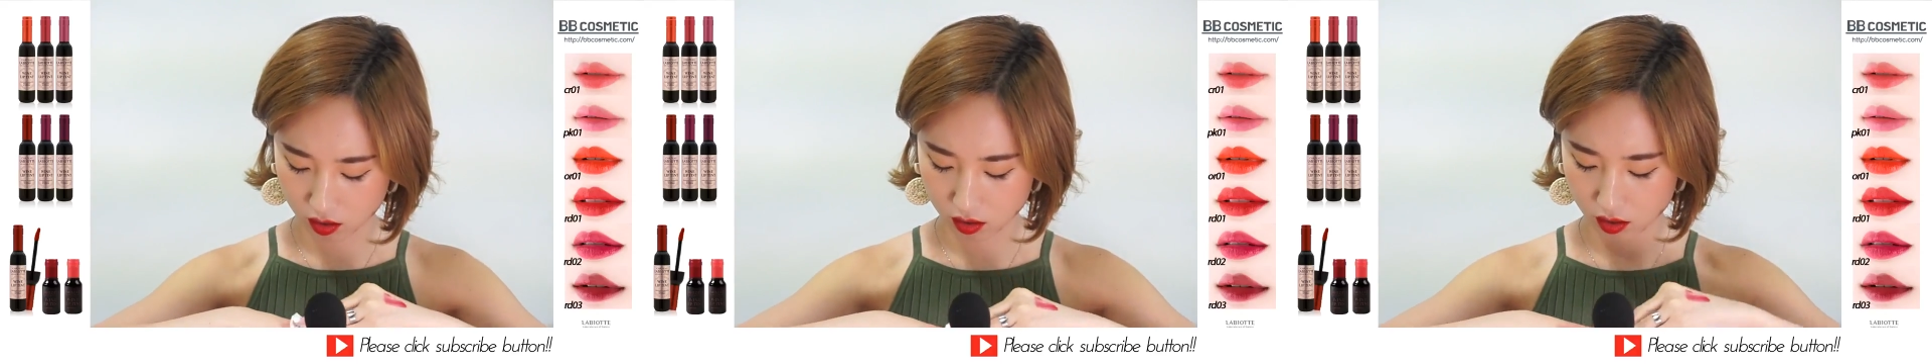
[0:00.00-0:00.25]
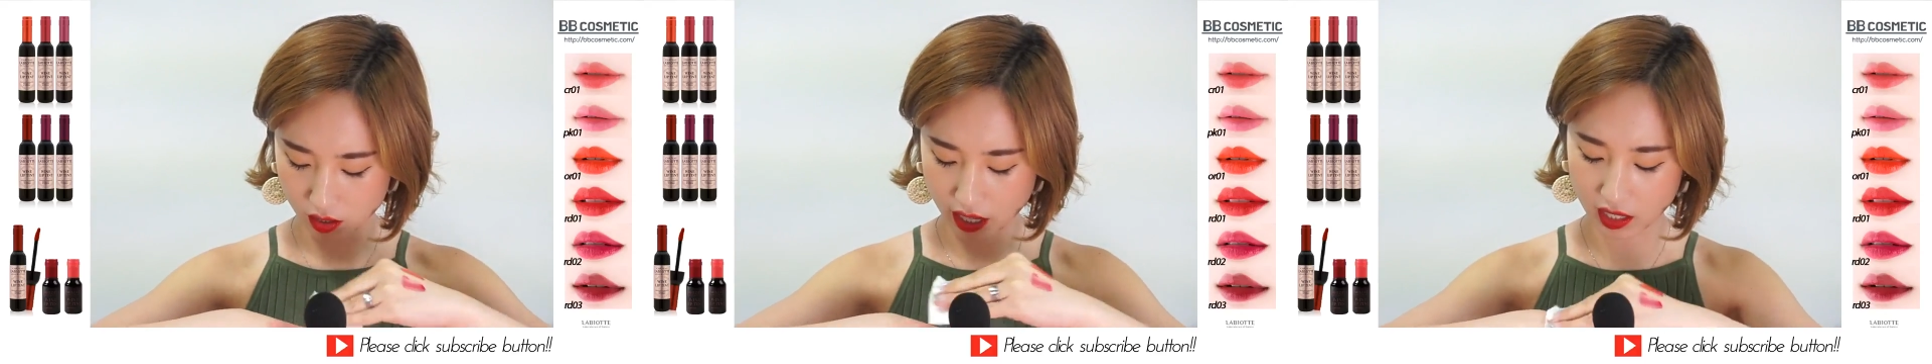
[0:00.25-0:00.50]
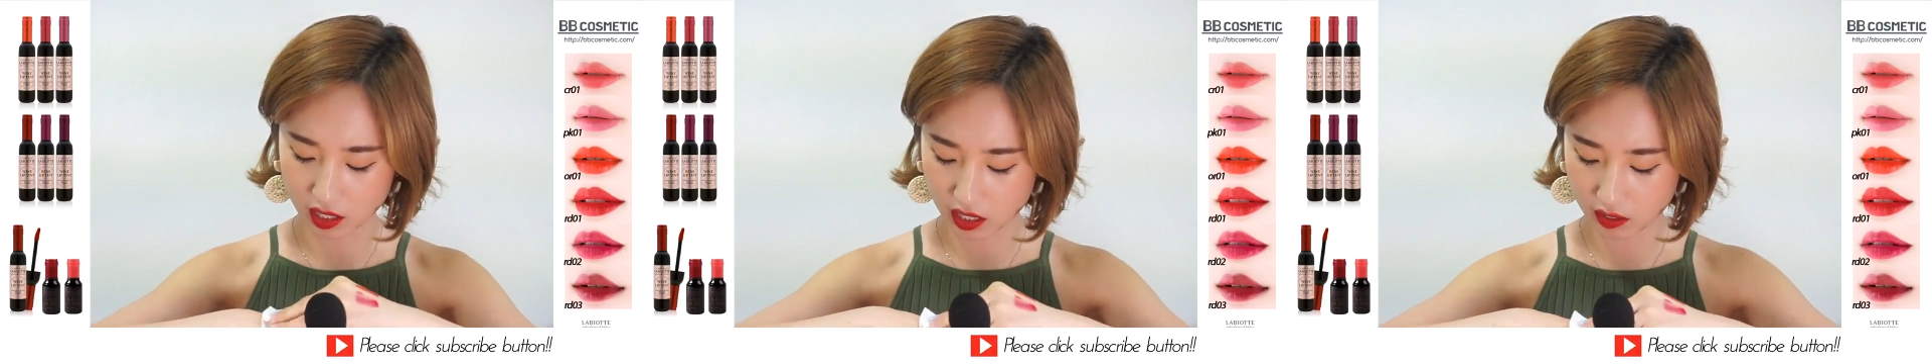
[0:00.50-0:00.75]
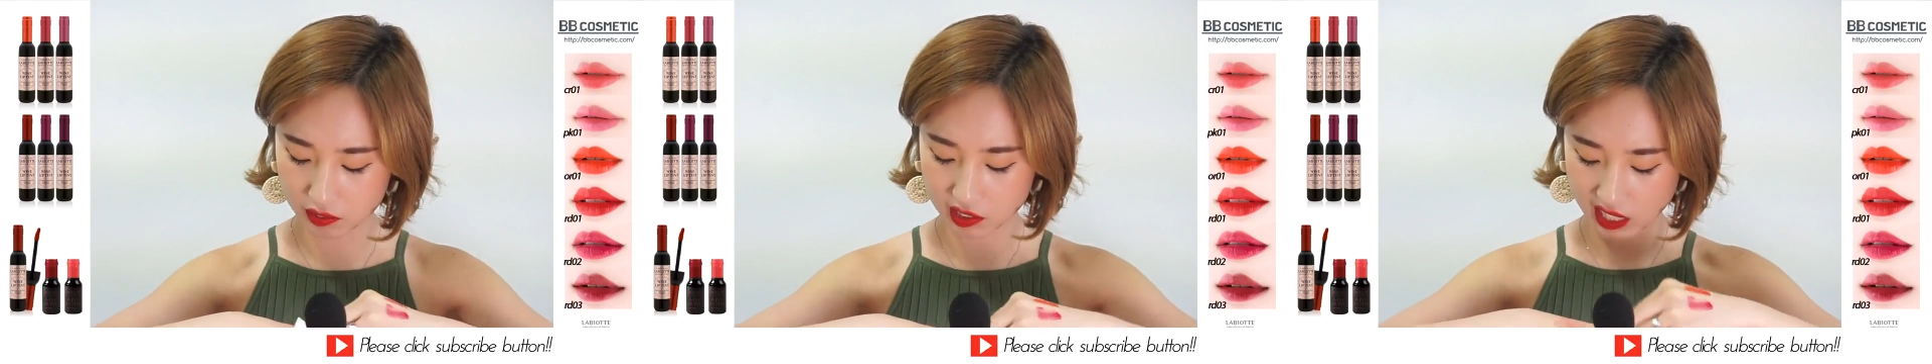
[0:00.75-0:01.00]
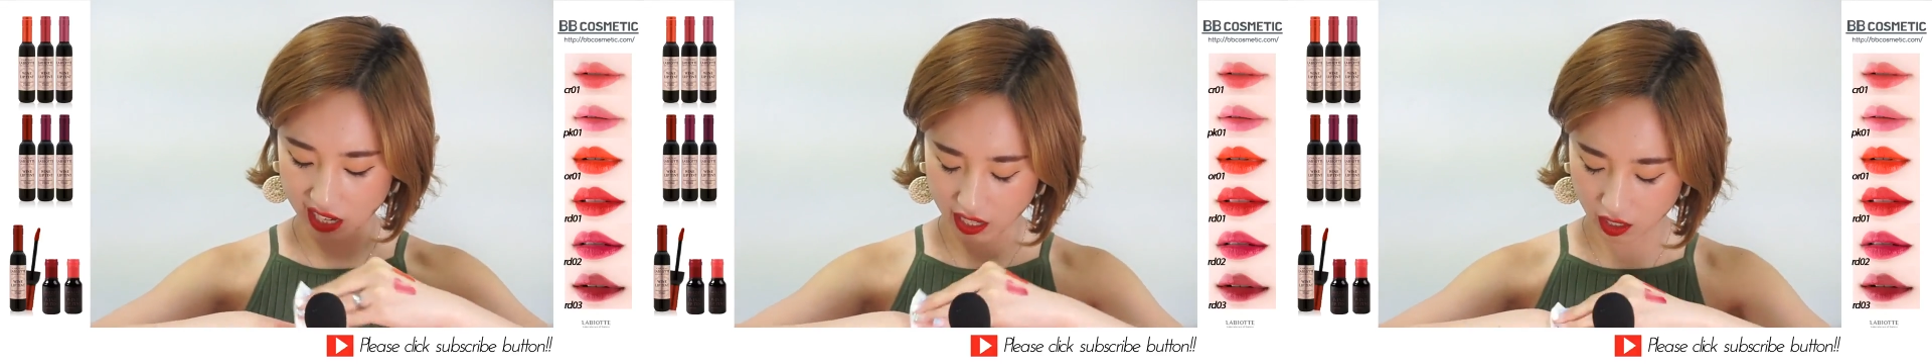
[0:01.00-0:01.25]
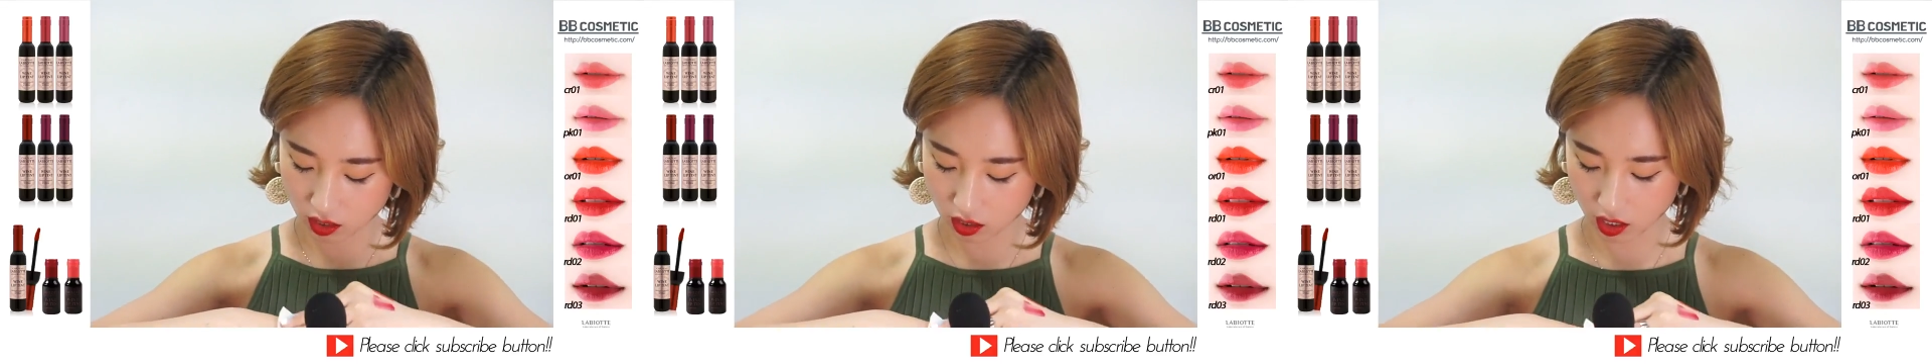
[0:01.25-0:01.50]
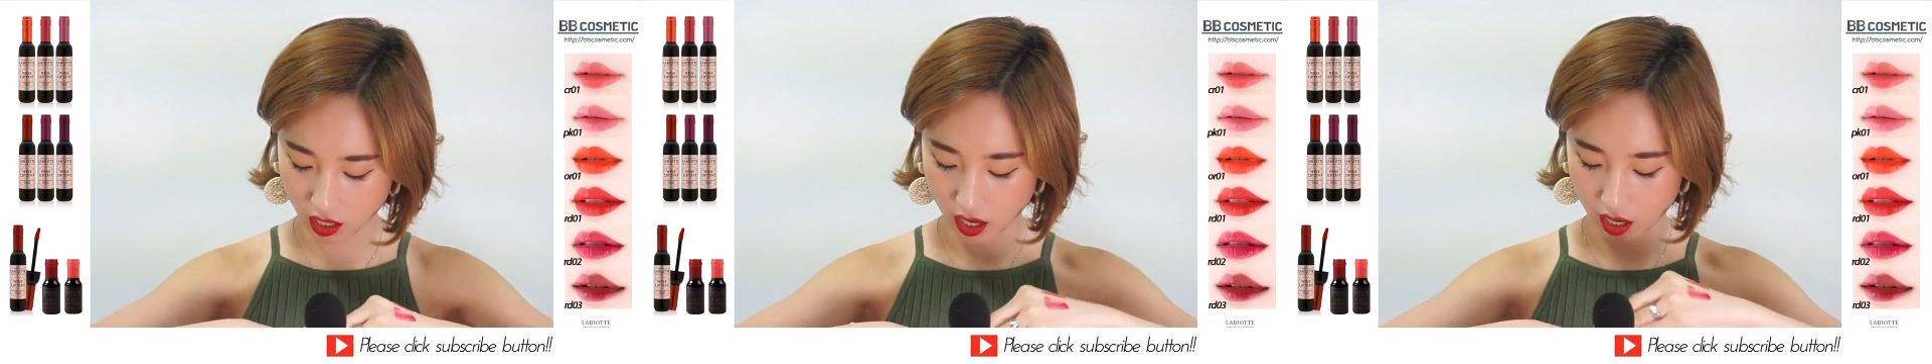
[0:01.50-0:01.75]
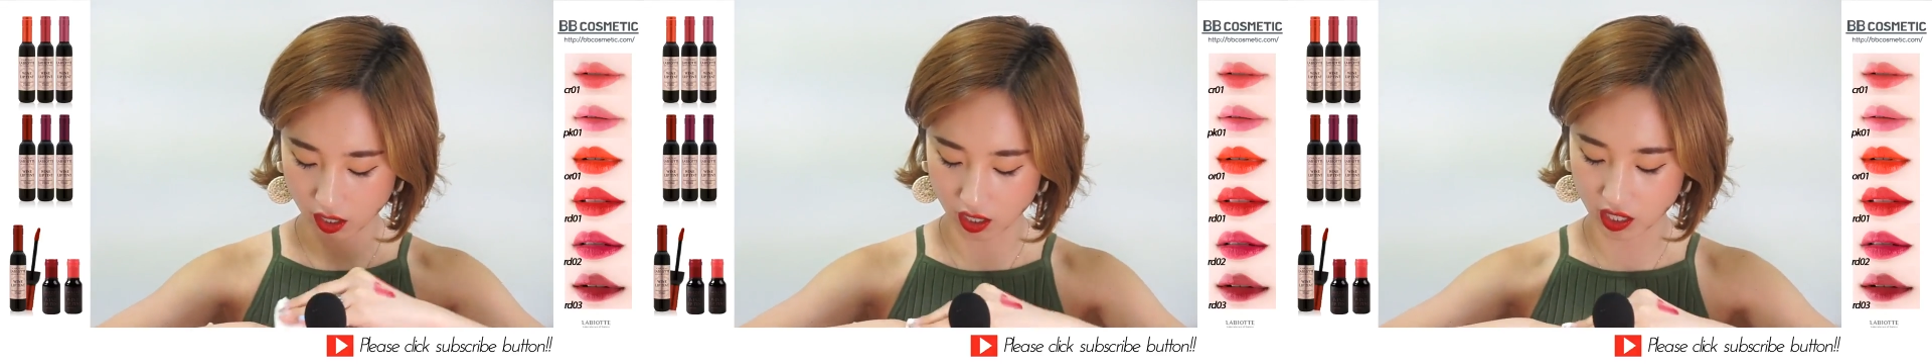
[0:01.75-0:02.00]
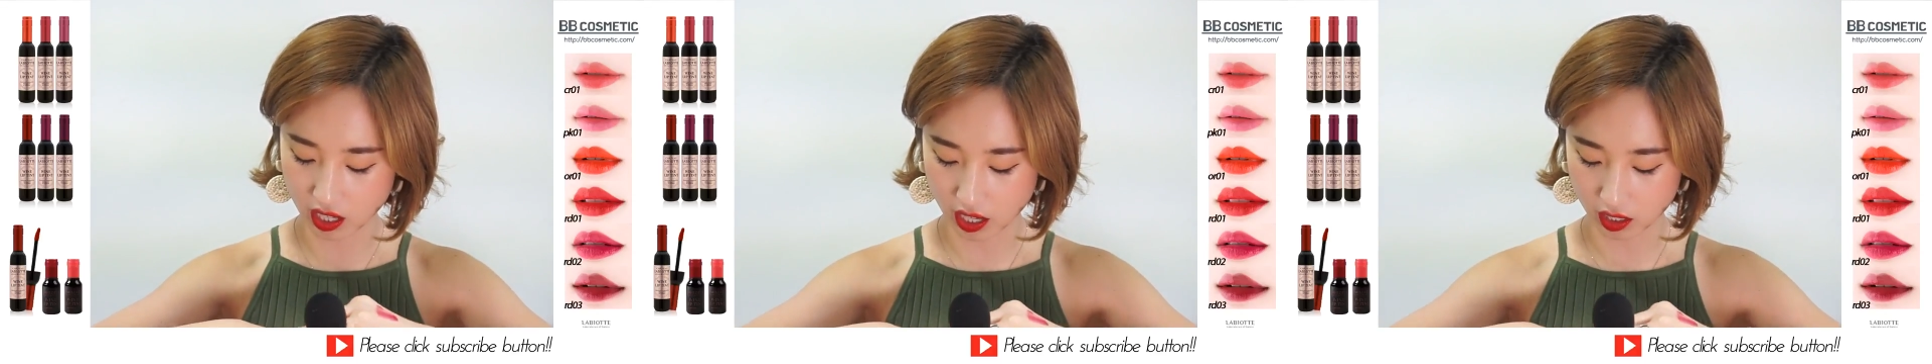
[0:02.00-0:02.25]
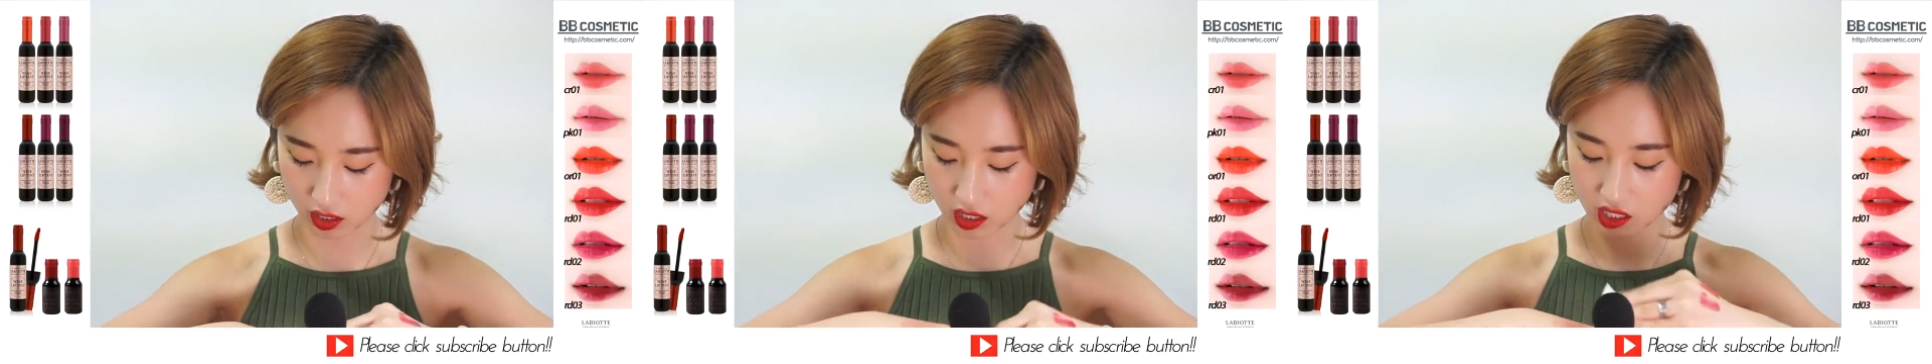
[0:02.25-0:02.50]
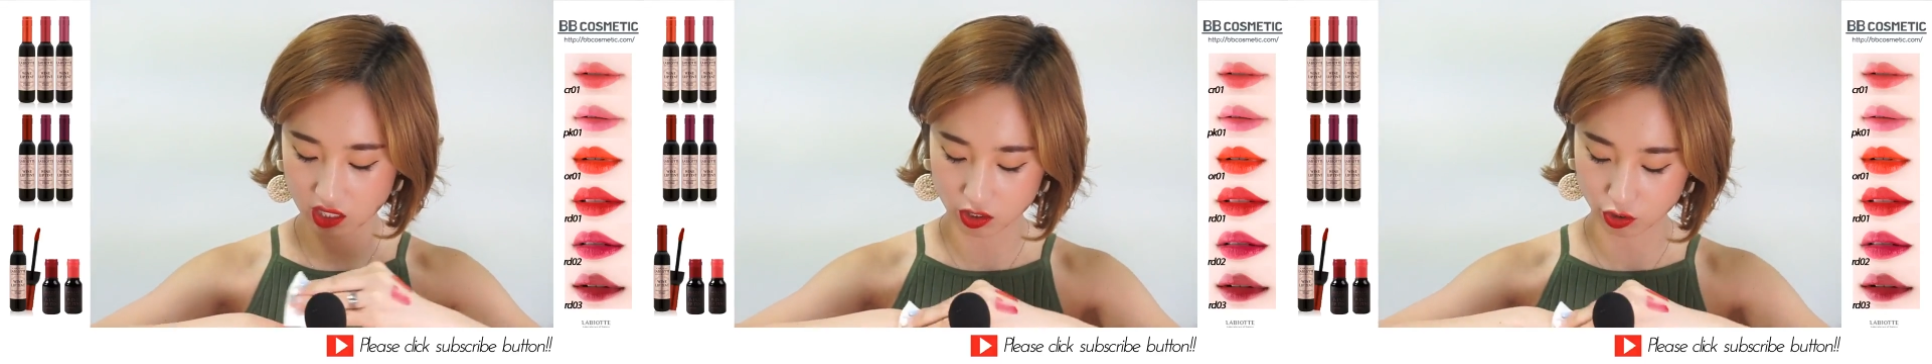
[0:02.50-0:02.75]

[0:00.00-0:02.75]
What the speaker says: leave stains, and it